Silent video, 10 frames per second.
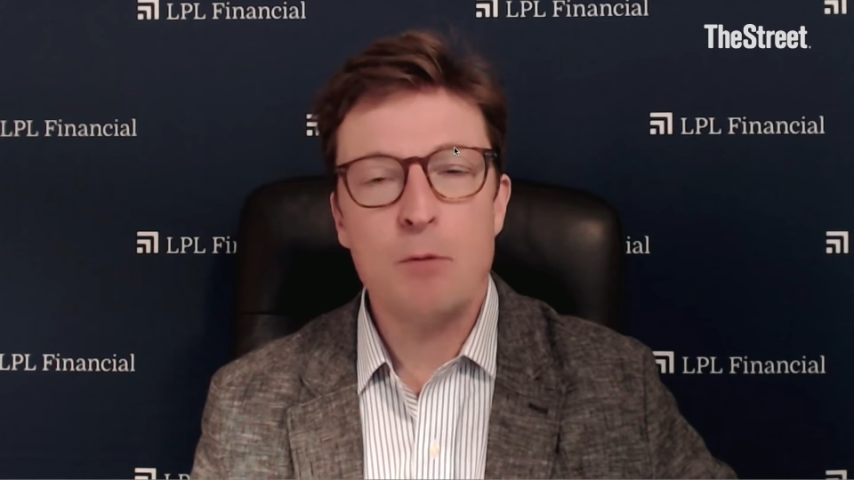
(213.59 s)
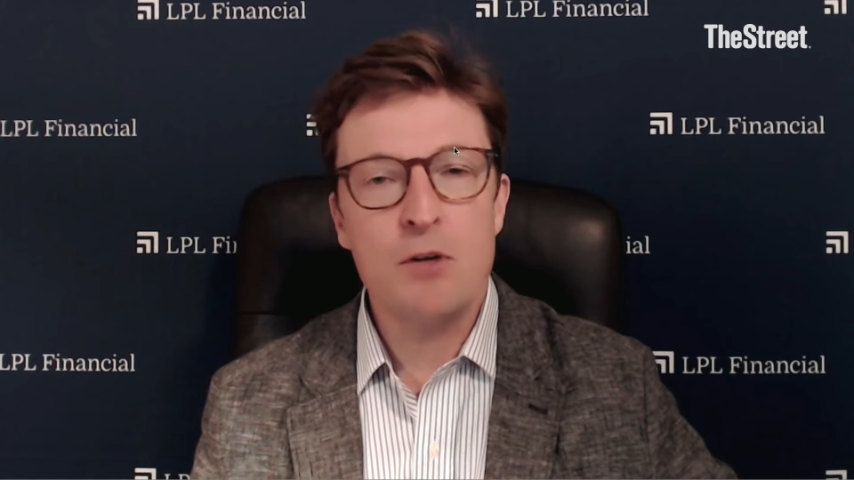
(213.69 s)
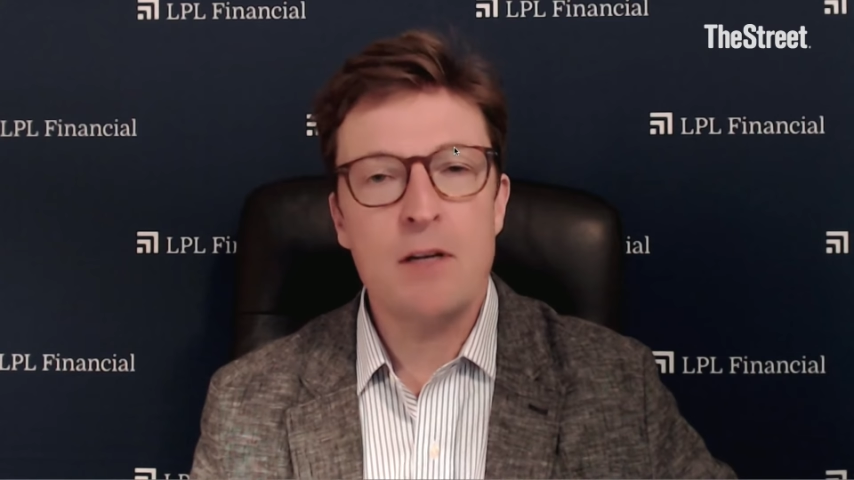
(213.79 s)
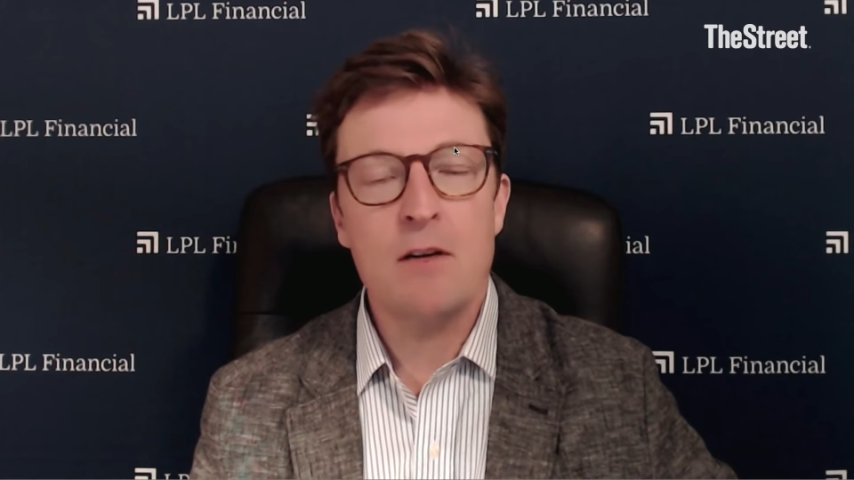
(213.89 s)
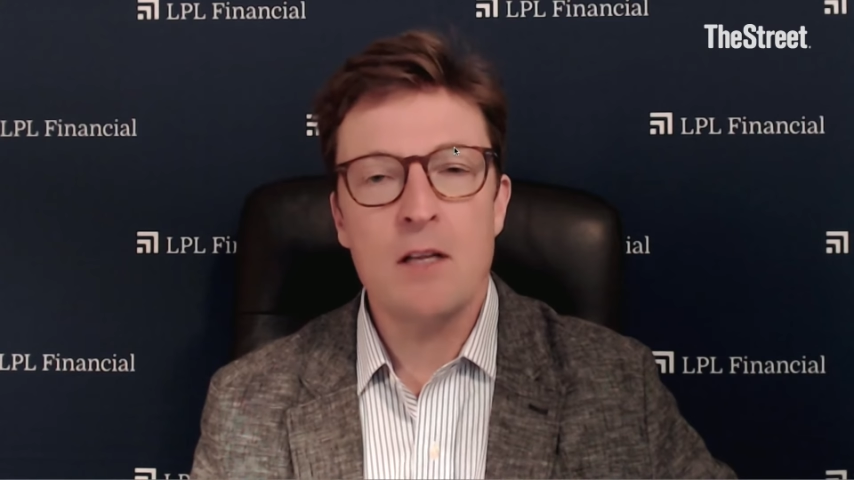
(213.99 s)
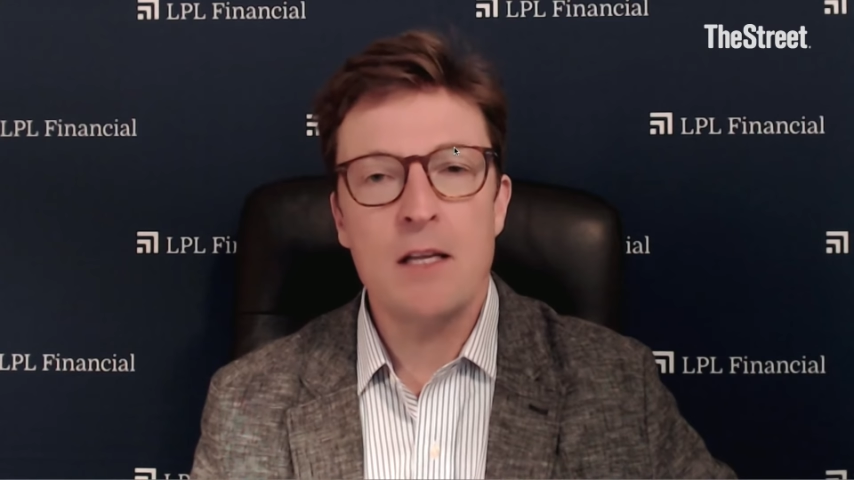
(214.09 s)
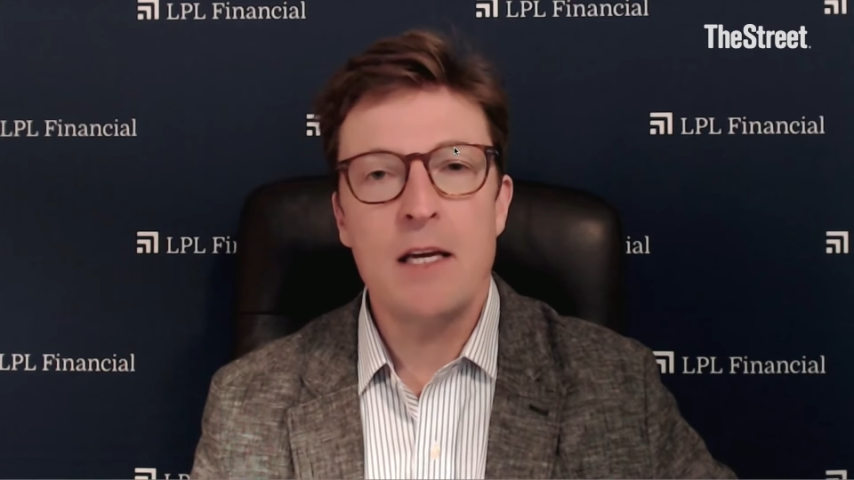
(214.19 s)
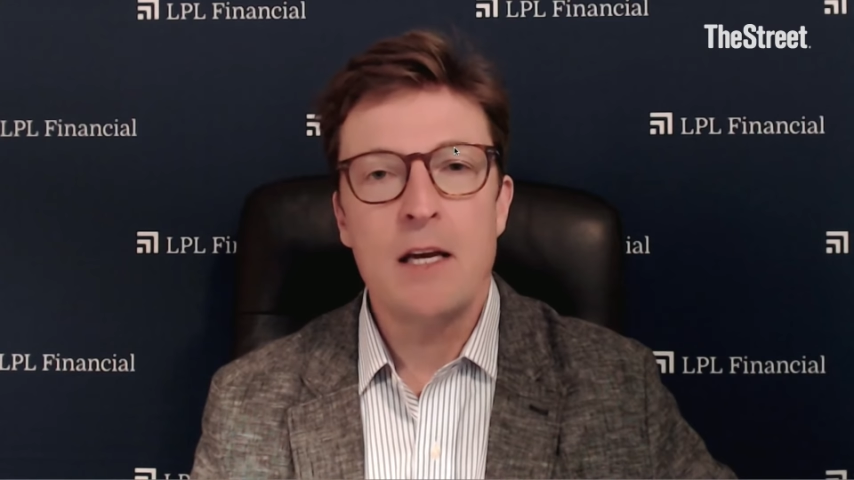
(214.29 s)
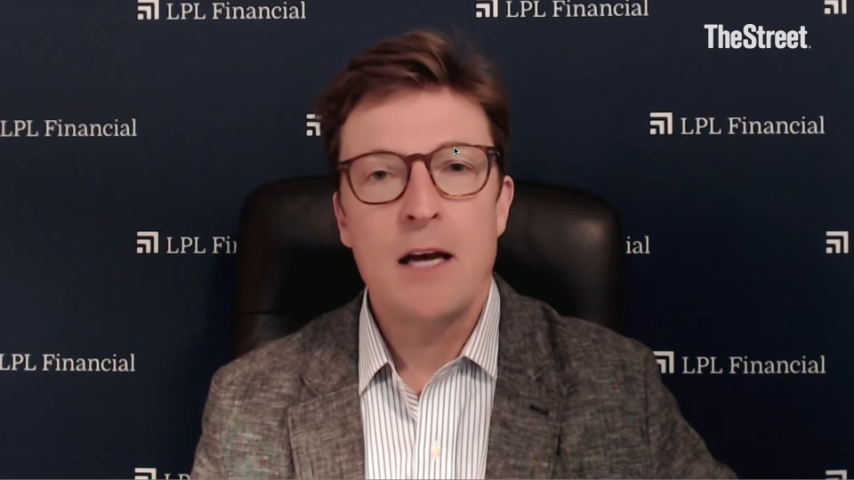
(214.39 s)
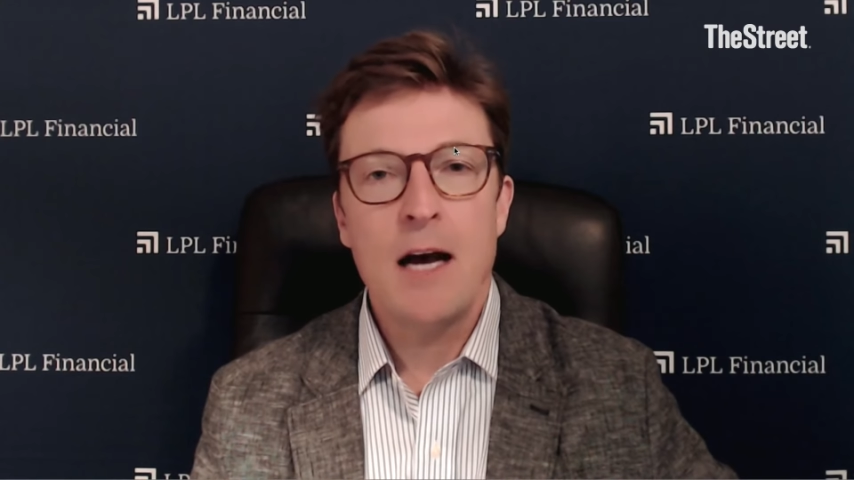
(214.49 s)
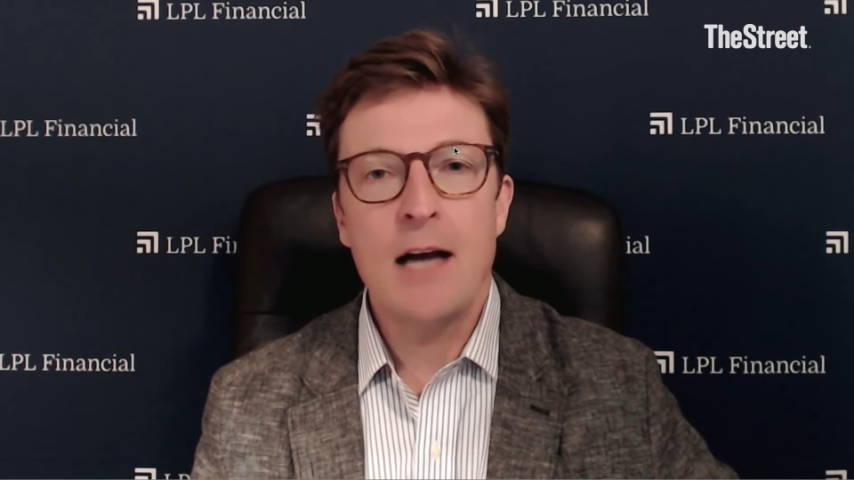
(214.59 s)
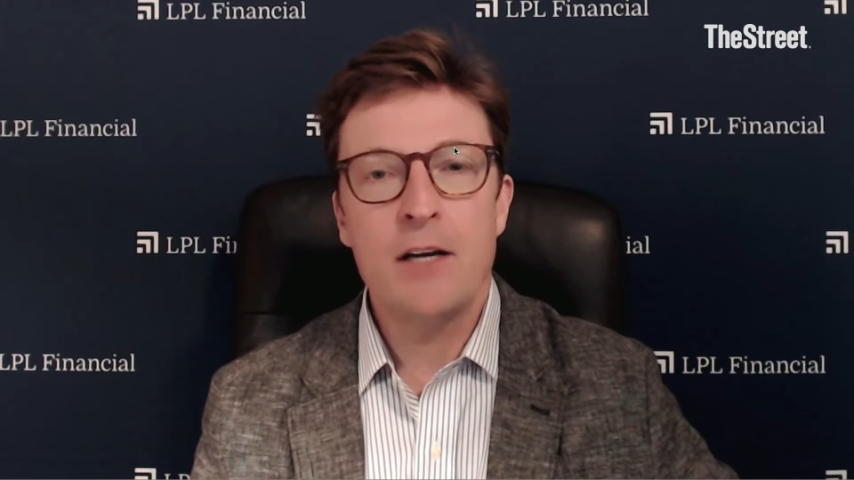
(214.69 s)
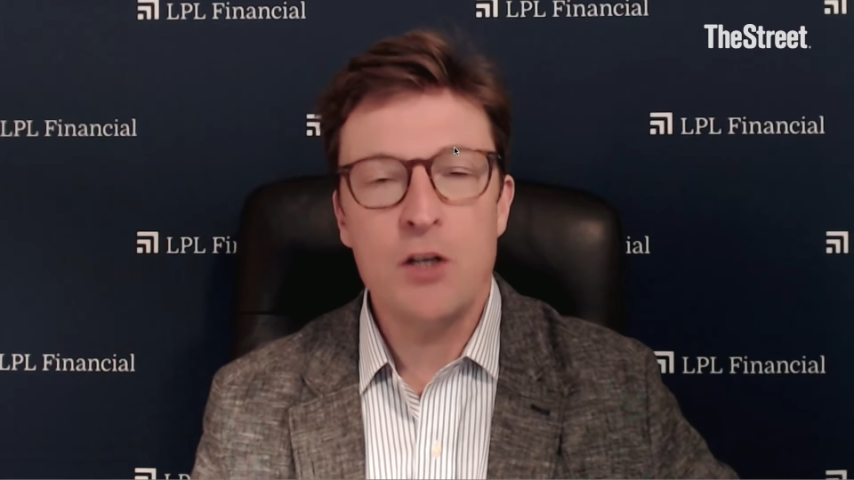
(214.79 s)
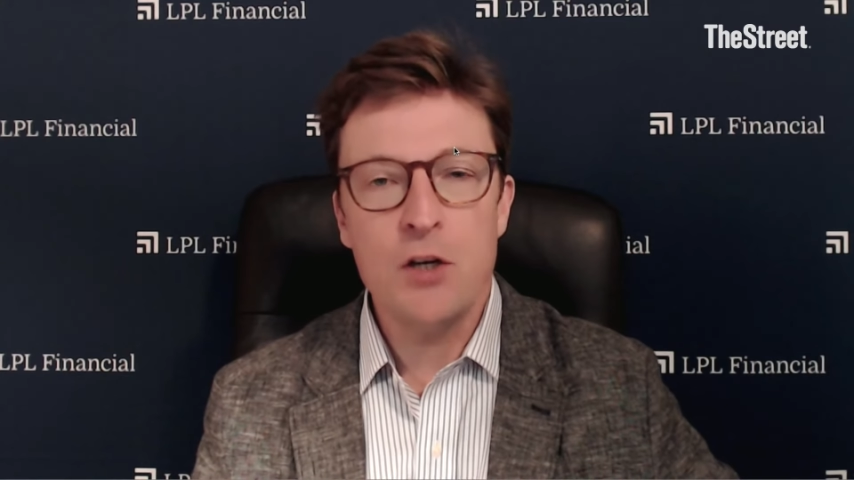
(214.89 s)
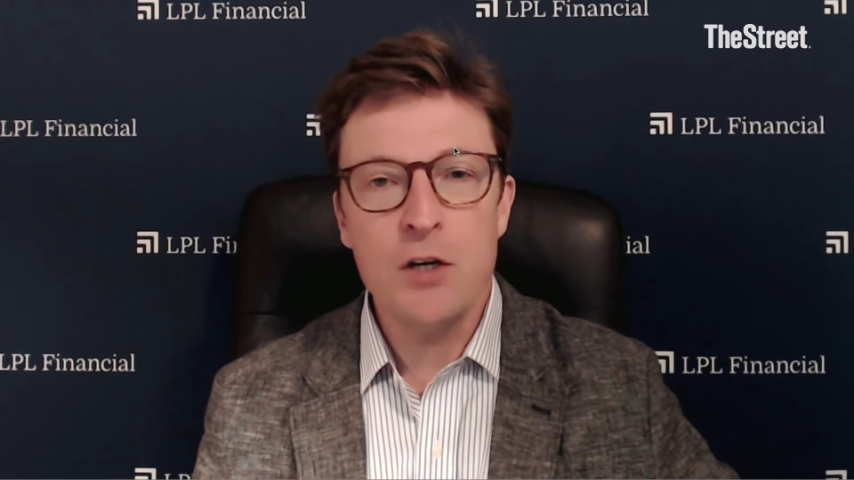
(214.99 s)
particularly
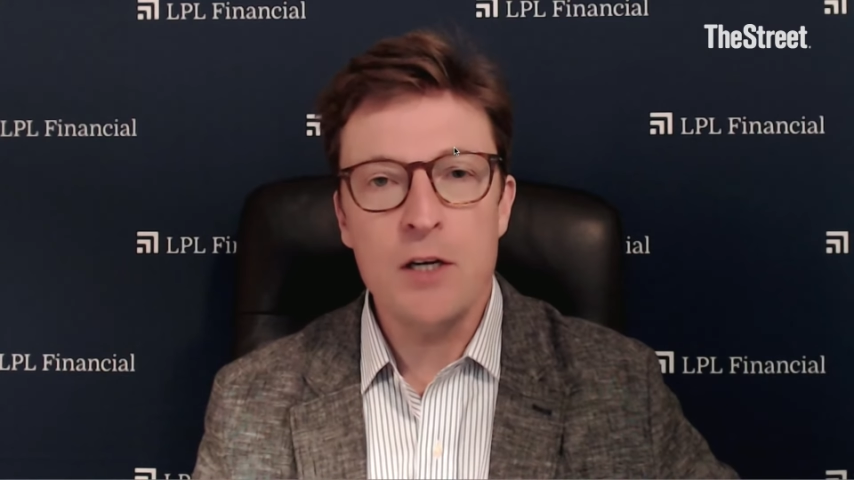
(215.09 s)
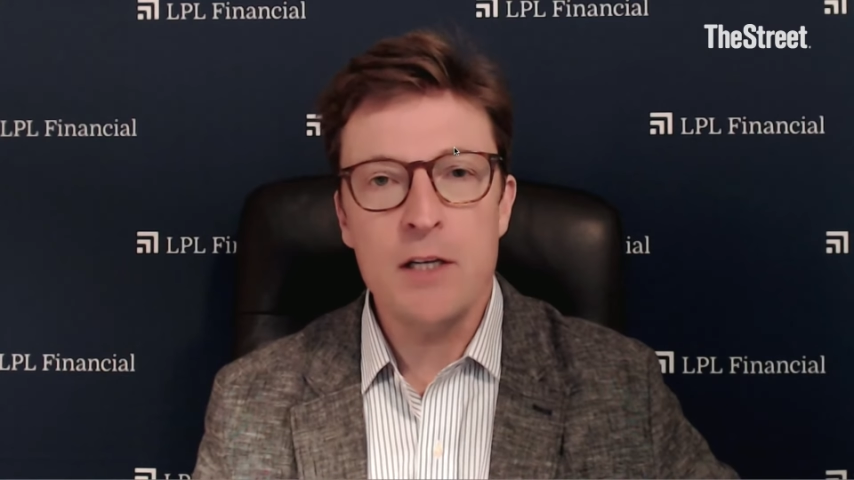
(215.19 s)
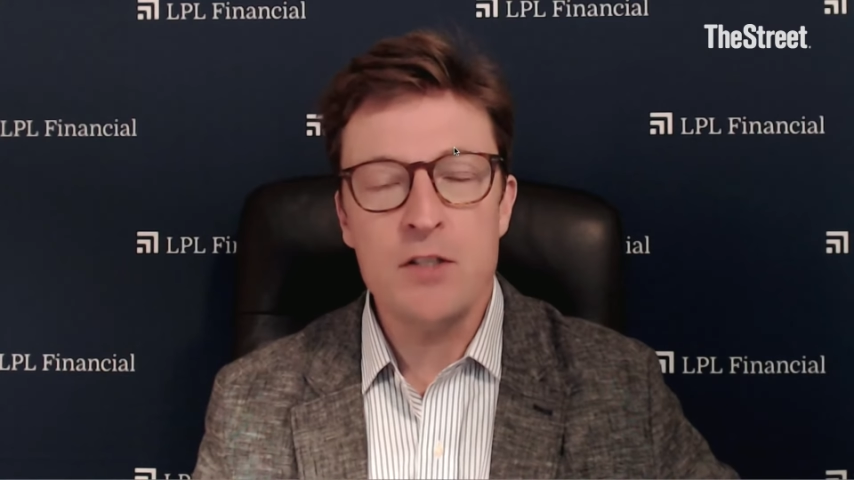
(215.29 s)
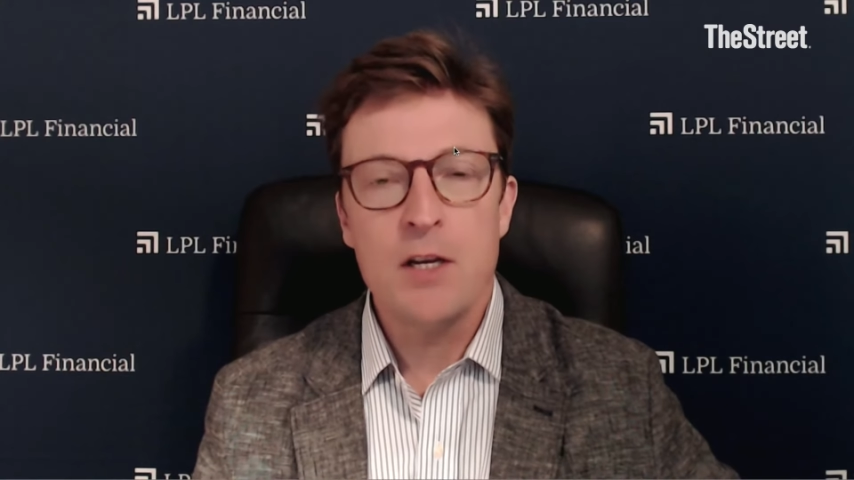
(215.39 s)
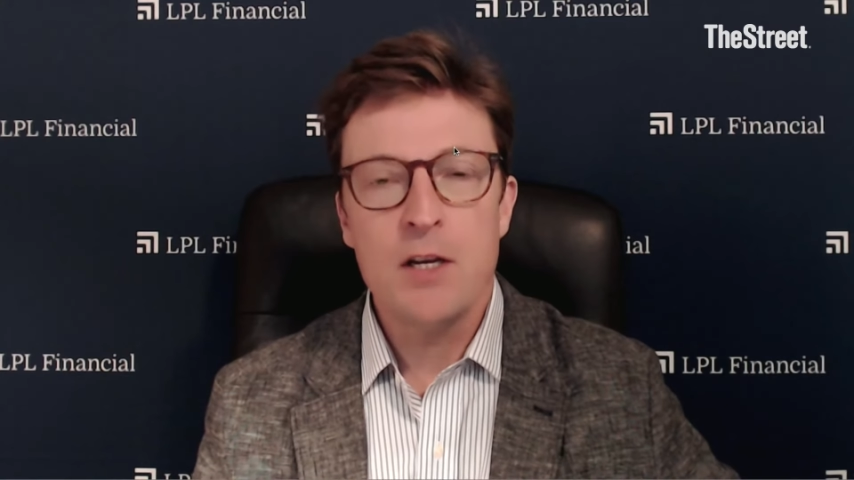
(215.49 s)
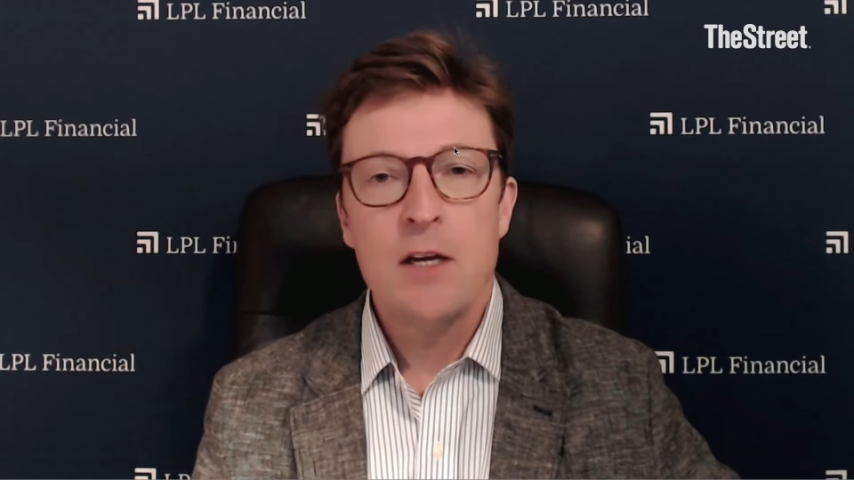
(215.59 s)
on goods,